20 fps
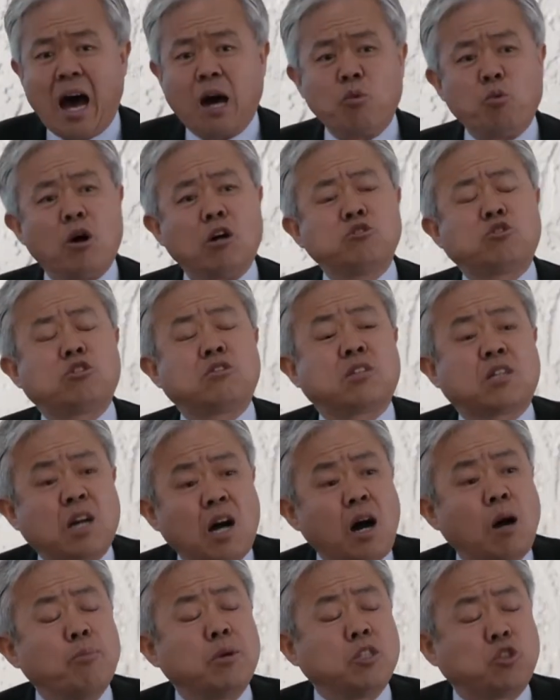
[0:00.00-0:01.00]
I want you to
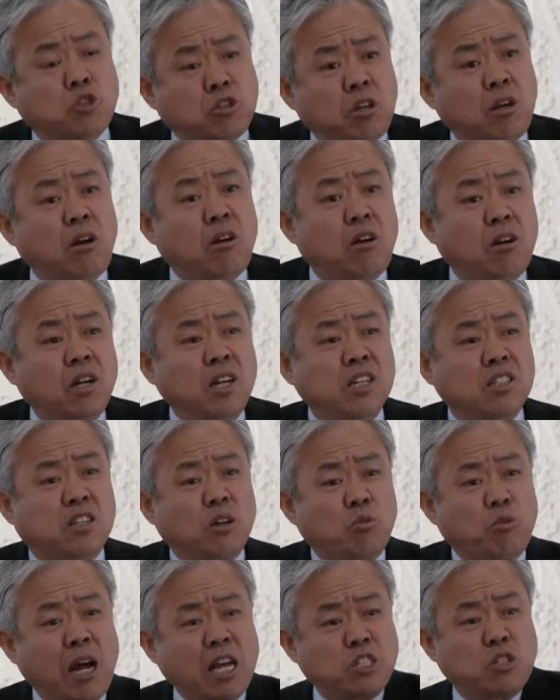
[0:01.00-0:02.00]
come and share
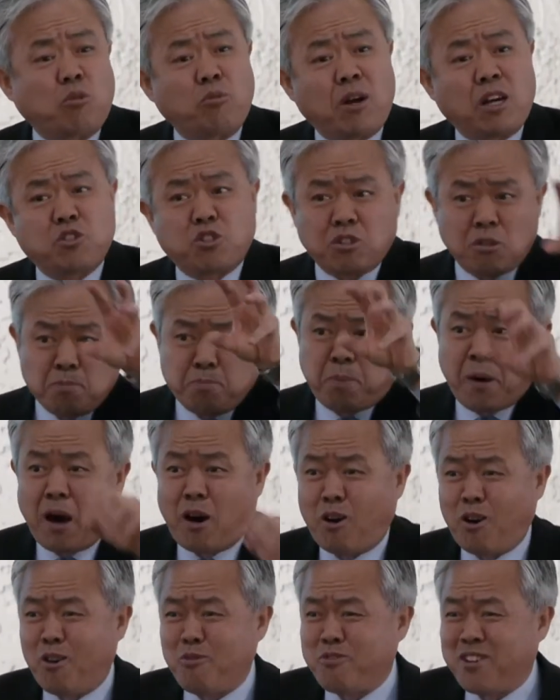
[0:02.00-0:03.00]
the resurrection
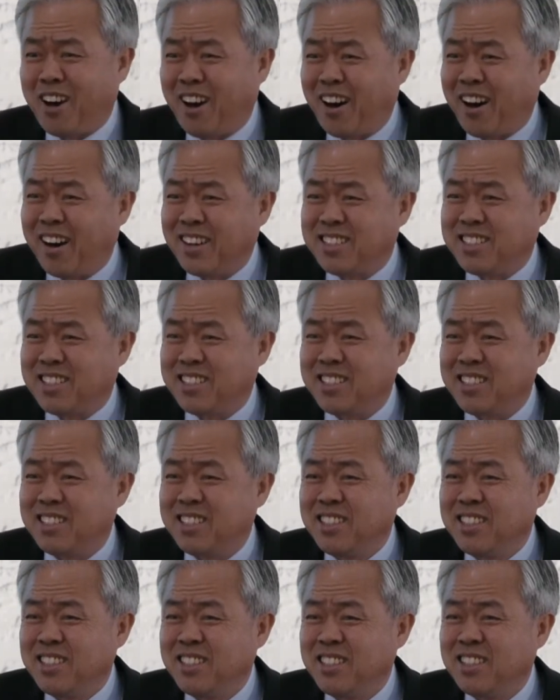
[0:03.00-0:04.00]
power of God.
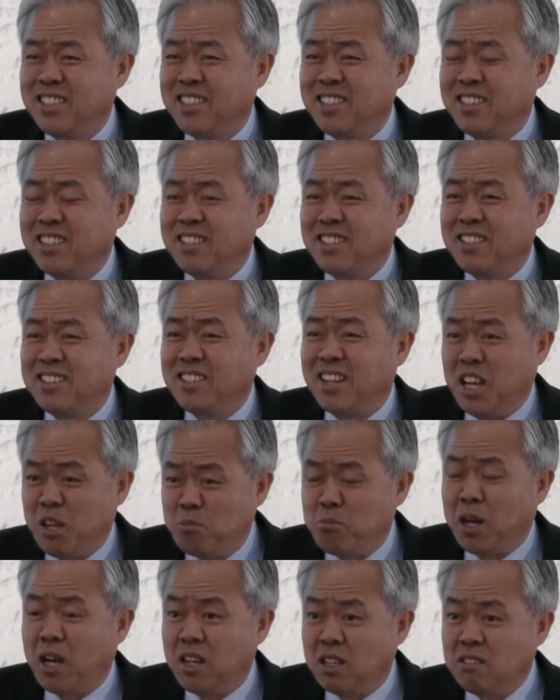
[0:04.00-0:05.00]
Amen.
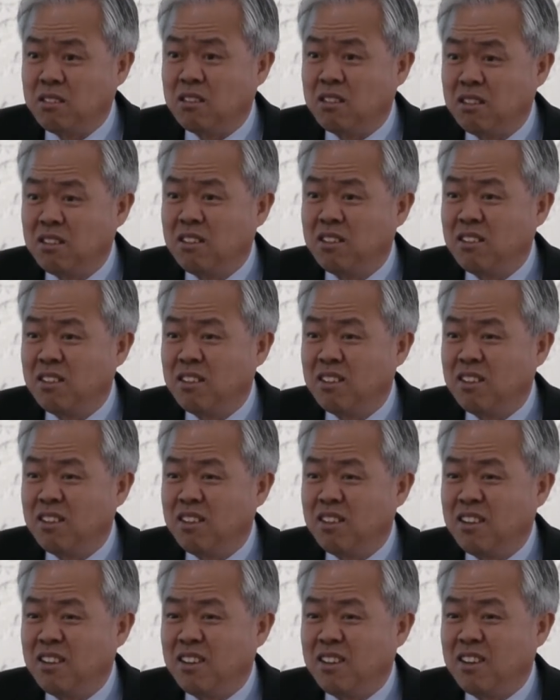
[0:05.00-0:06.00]

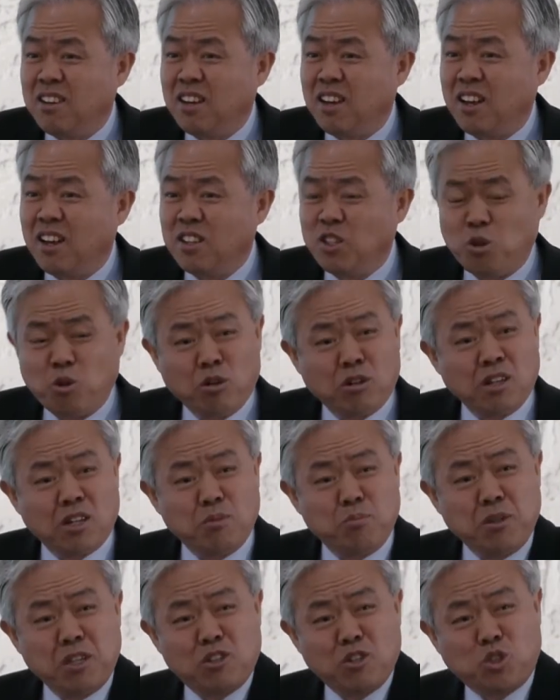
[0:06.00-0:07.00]
Amen. You're
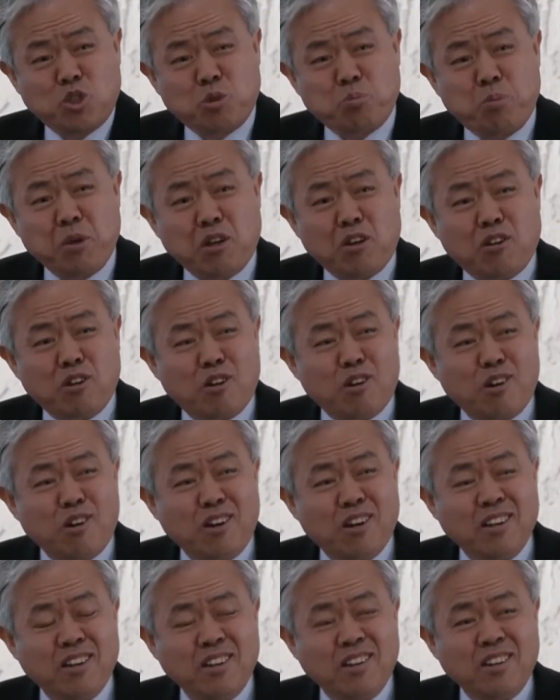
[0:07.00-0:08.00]
going to be the
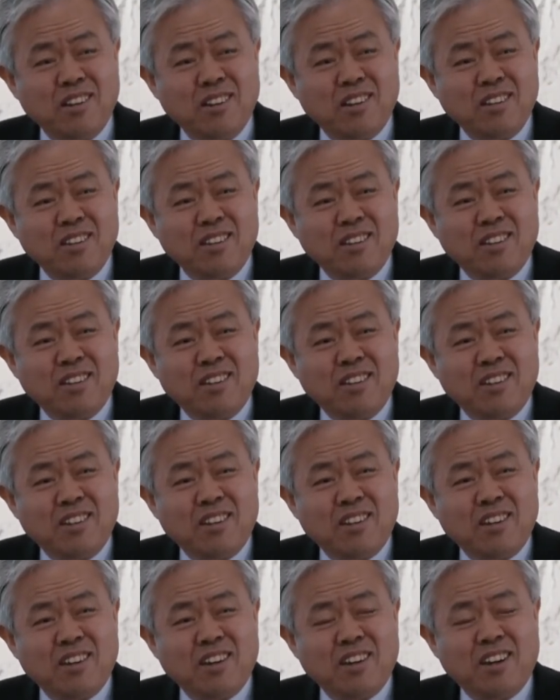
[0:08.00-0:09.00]
speaker,
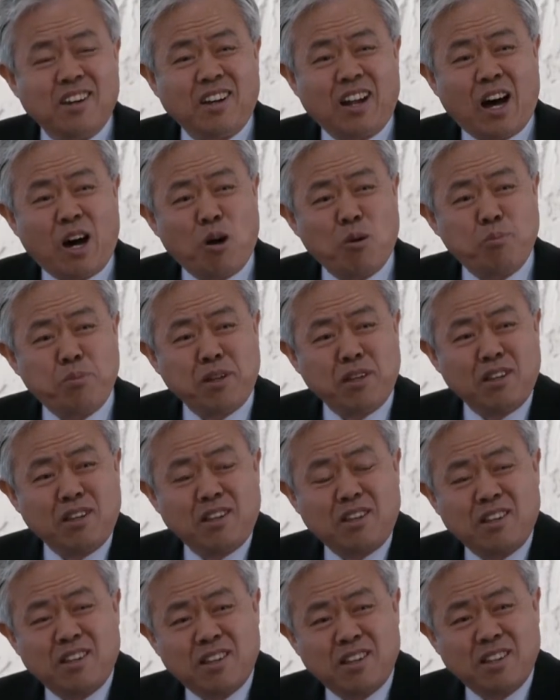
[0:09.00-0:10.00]
and I'll
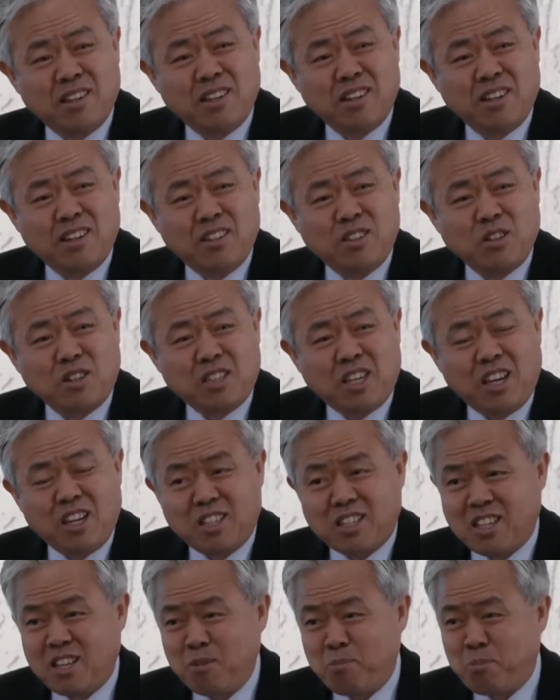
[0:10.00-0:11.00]
be the
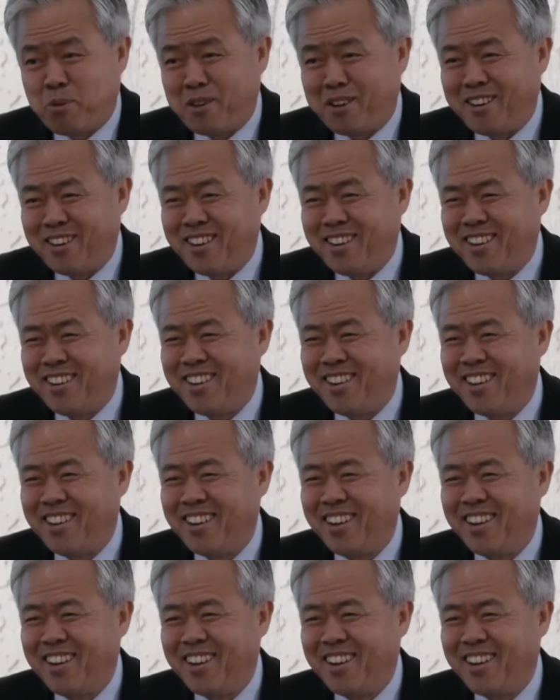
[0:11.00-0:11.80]
gatekeeper.